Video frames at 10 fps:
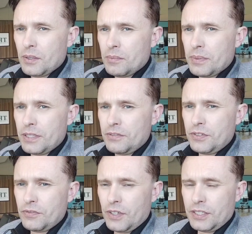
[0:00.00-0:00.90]
But if
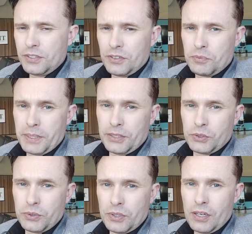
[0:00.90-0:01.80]
you find yourself being
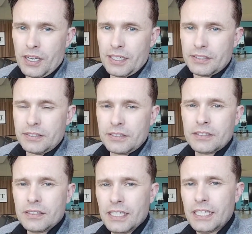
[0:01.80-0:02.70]
too nice,
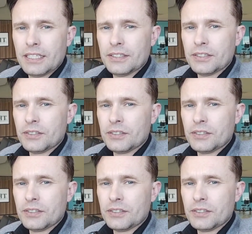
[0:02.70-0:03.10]
and